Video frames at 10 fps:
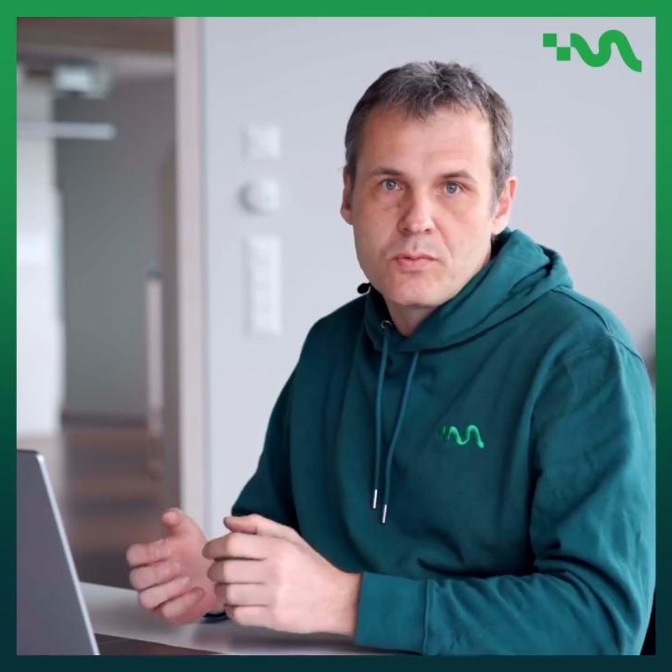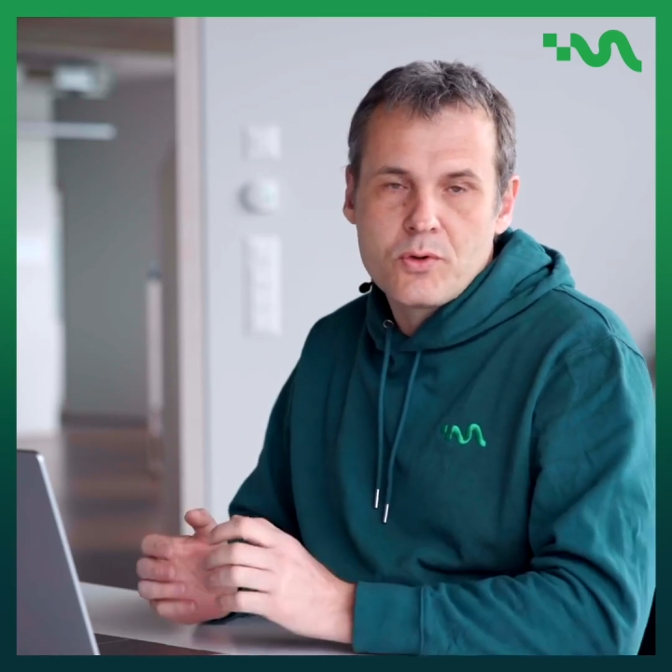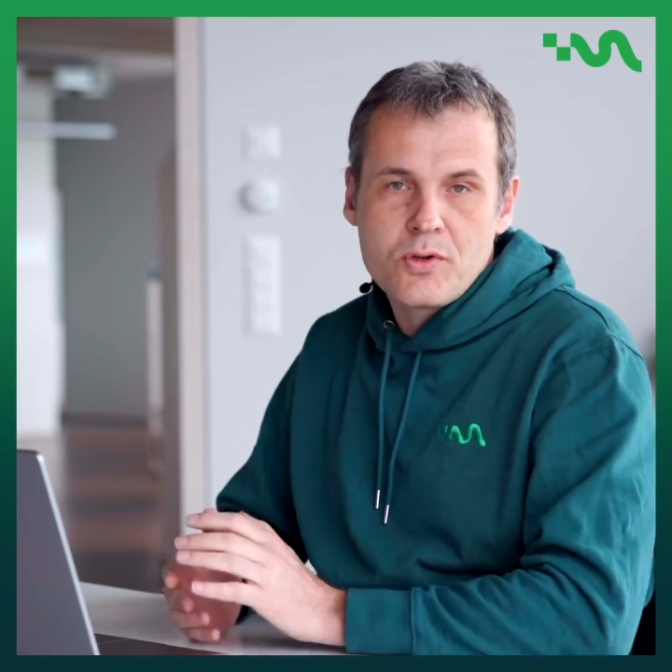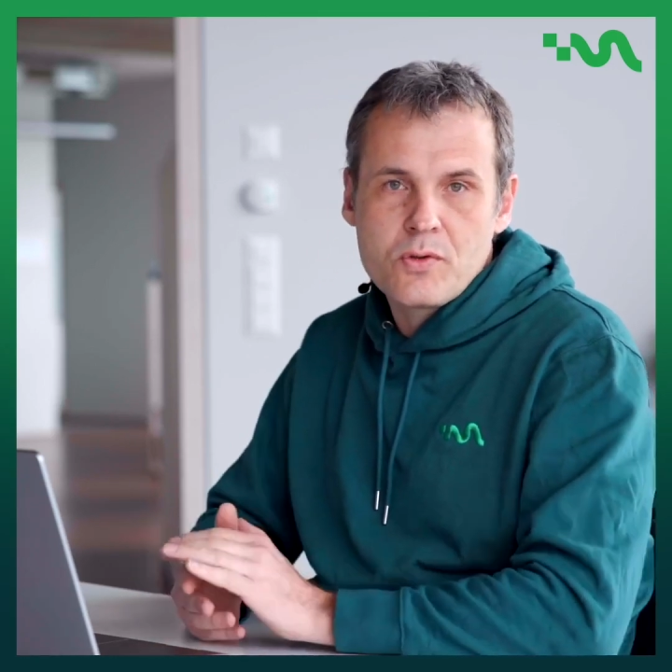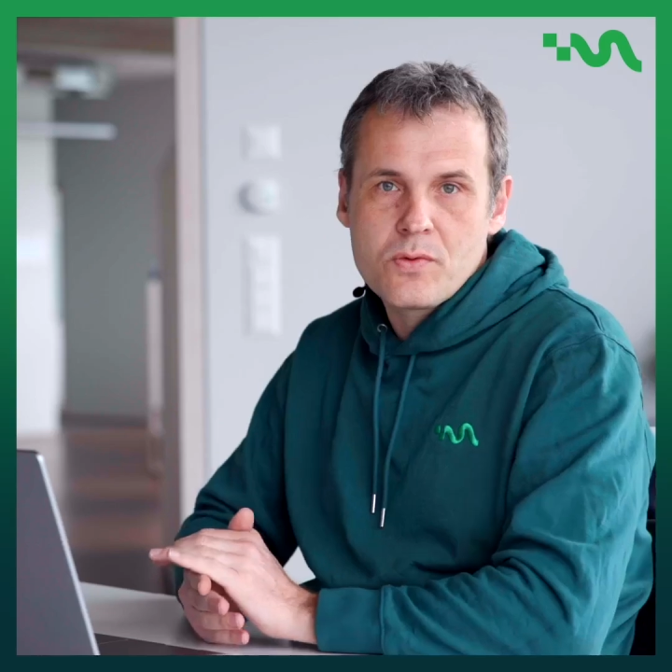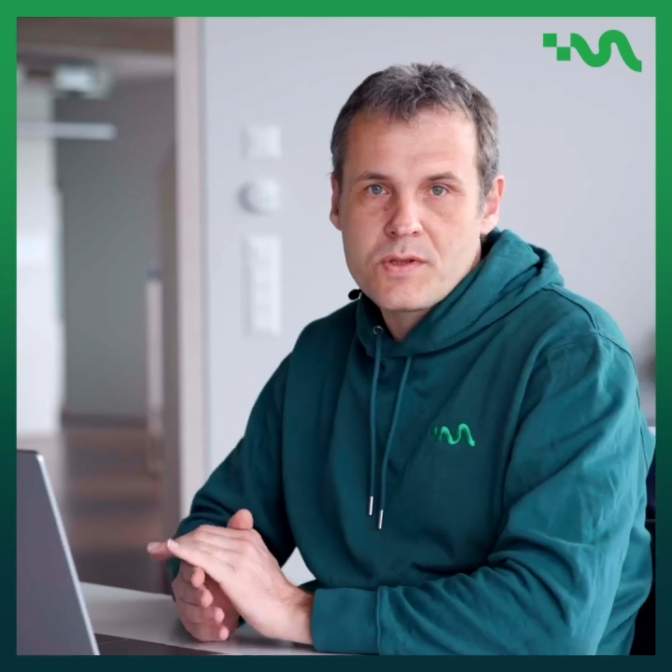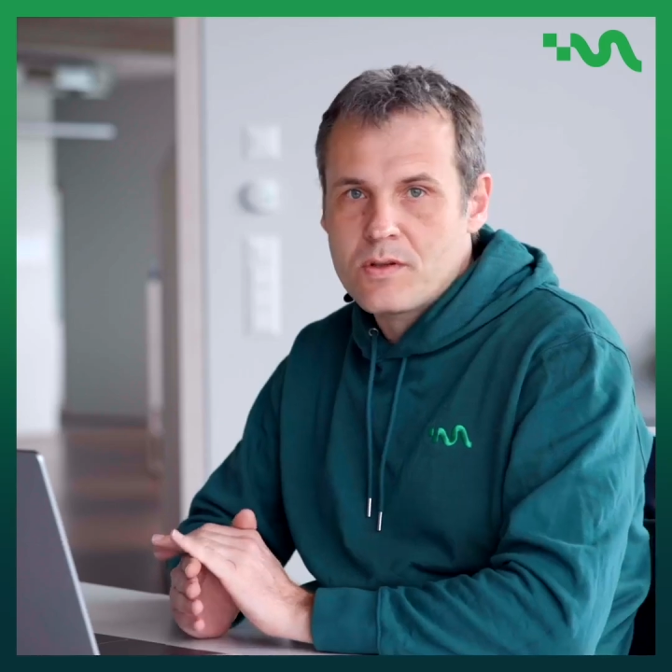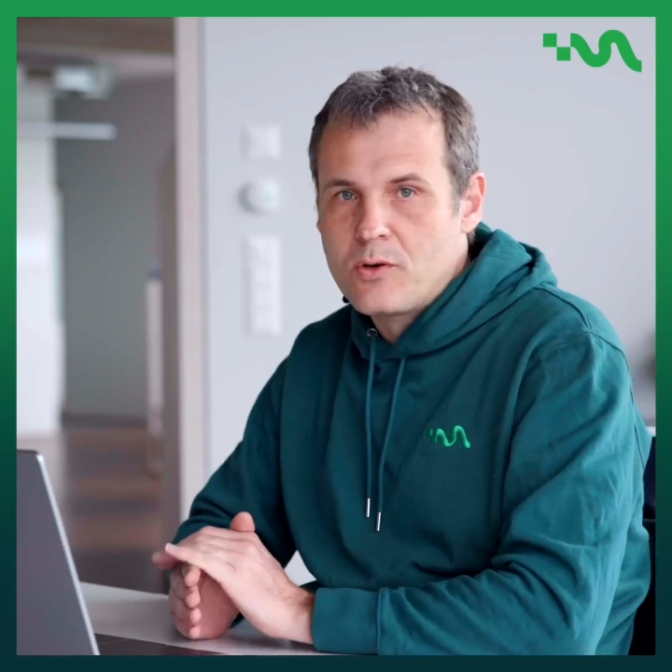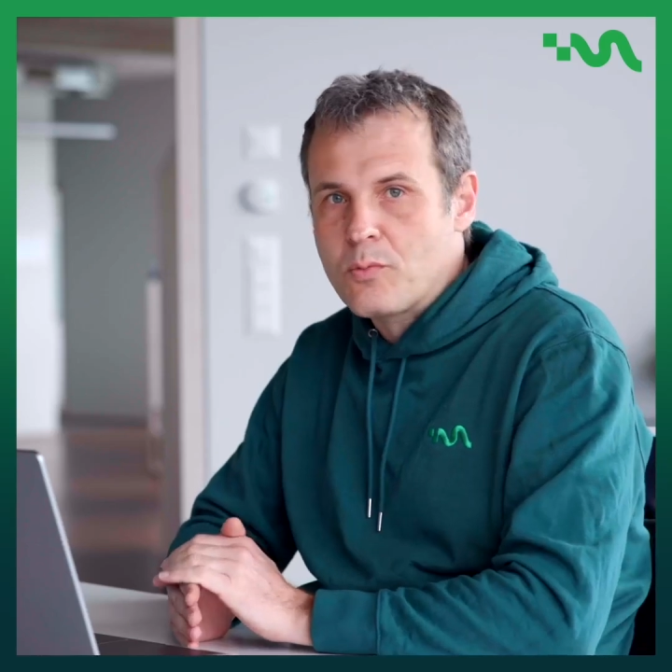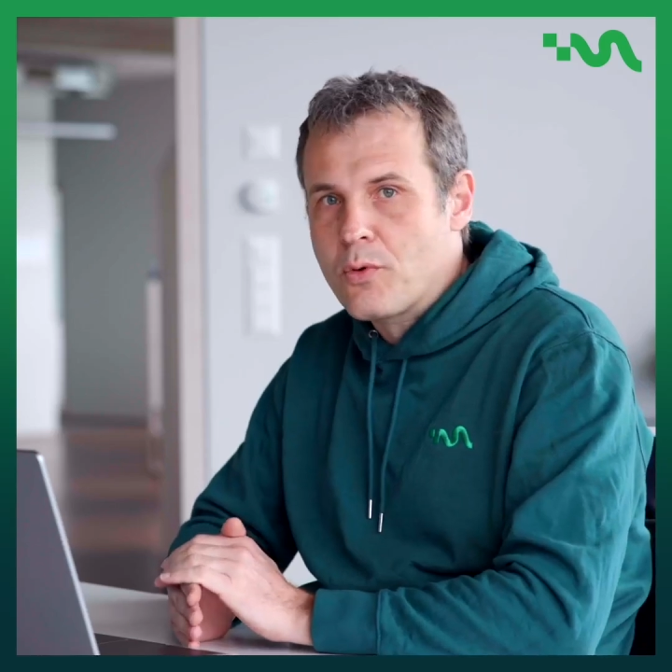produce
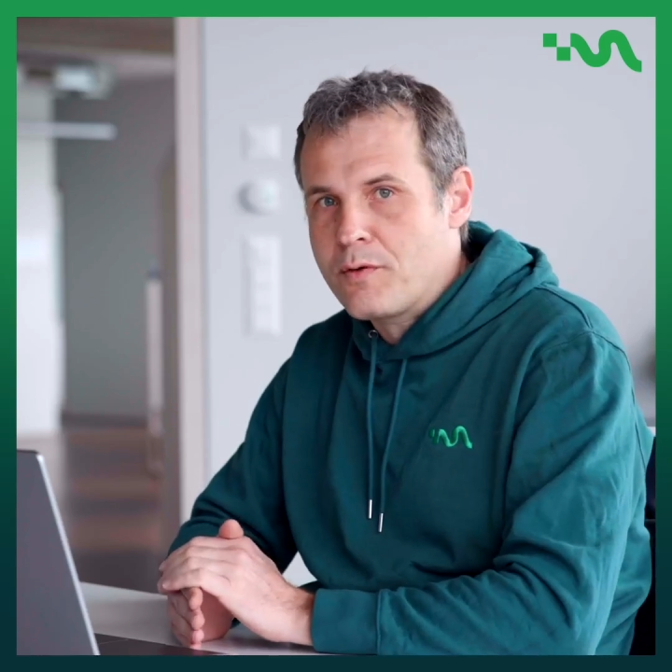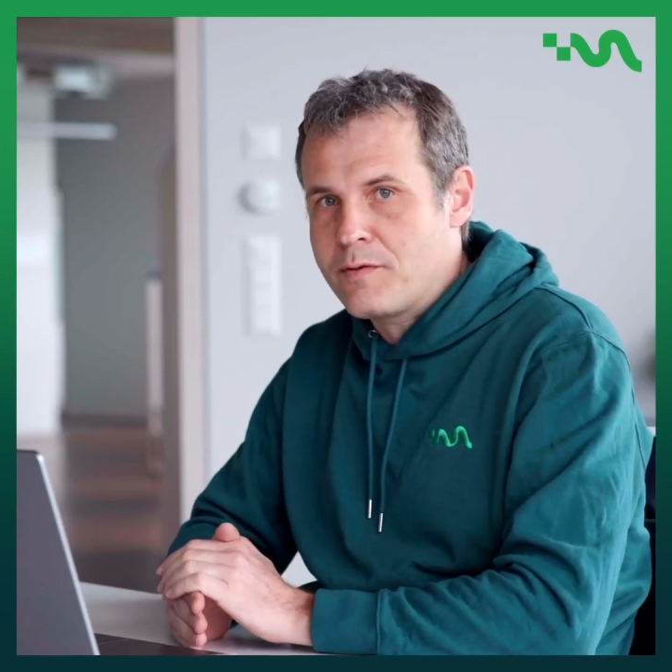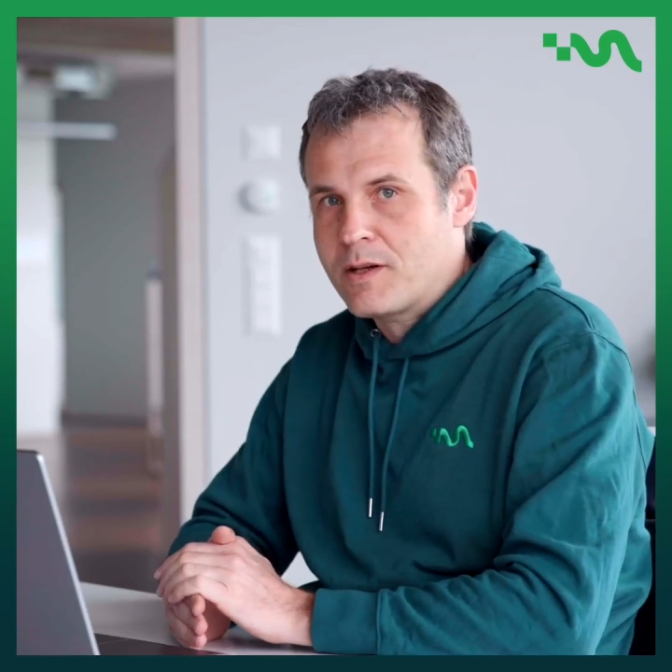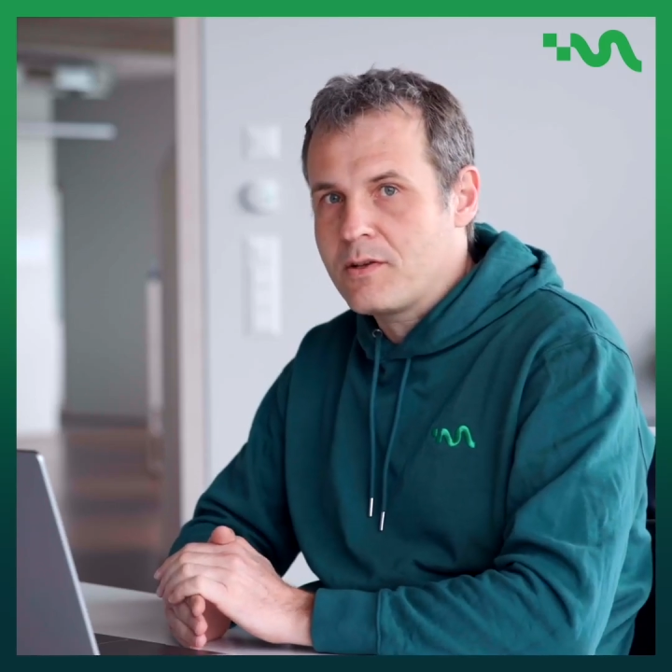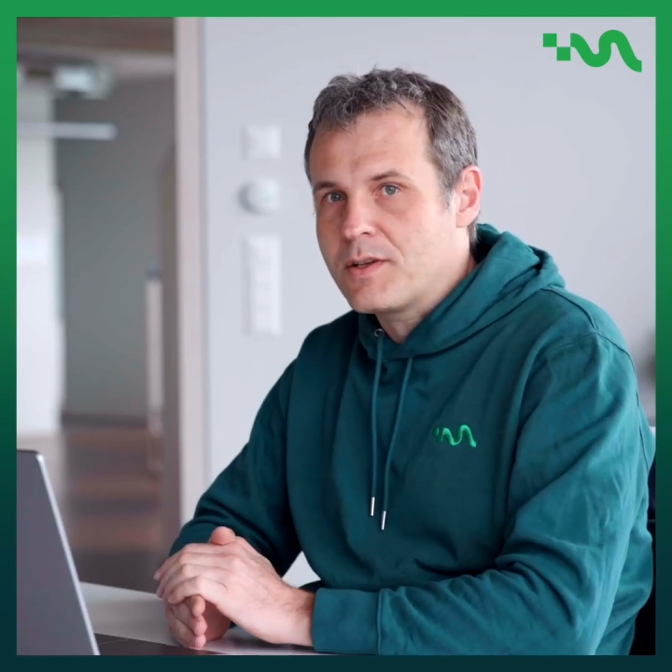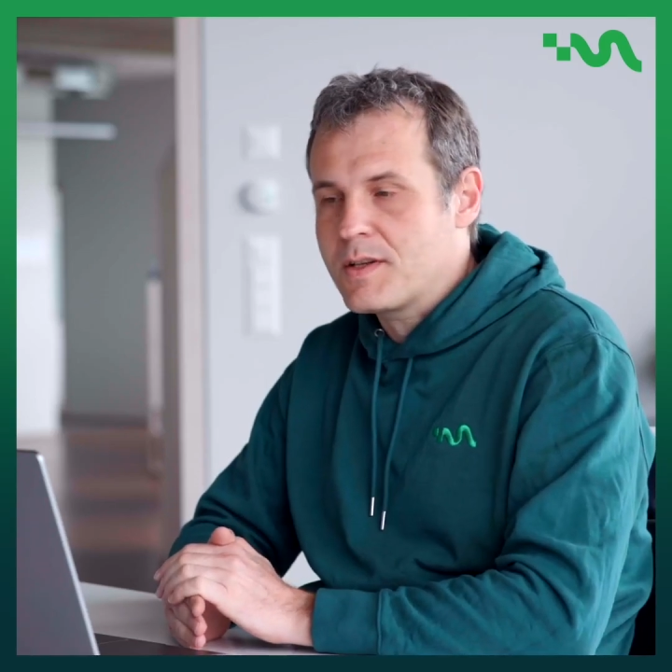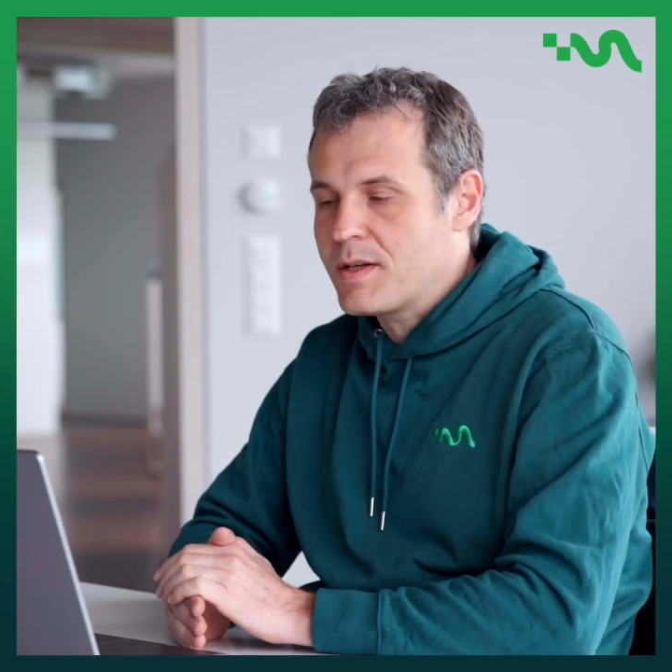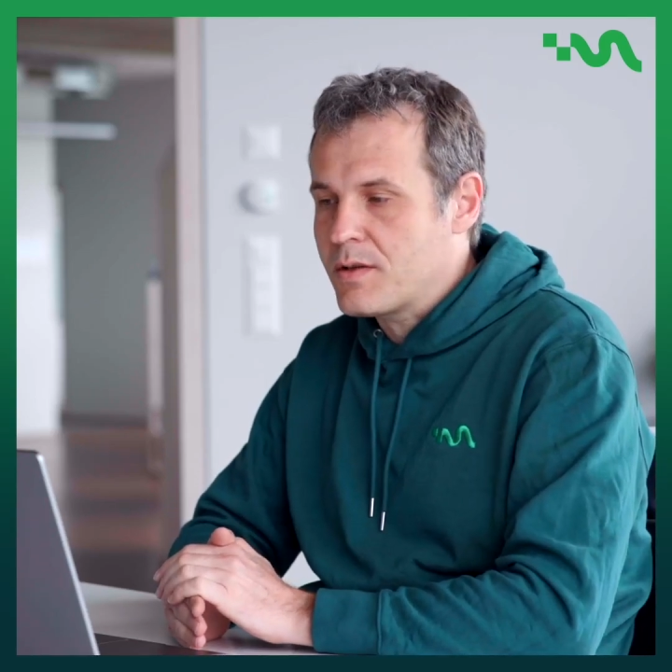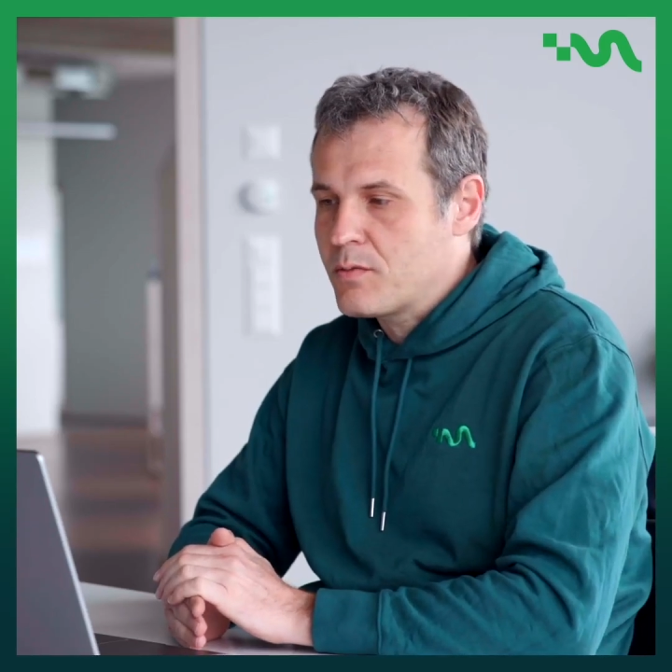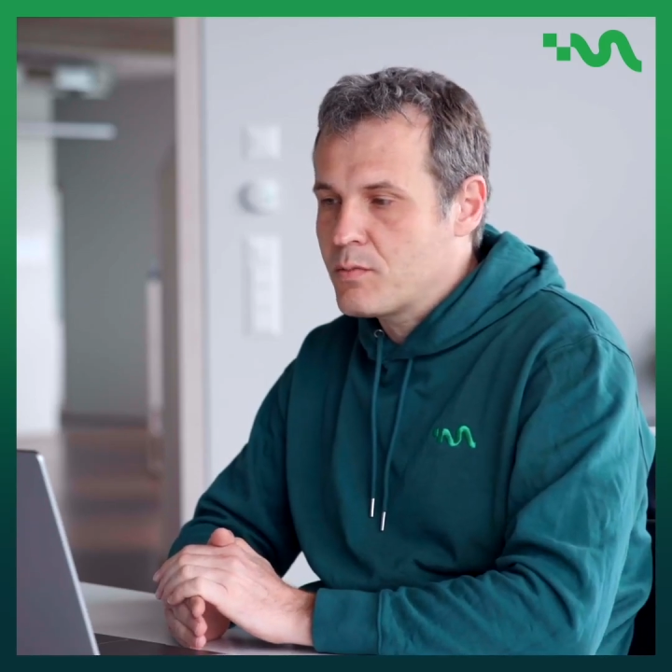tone-perfect content.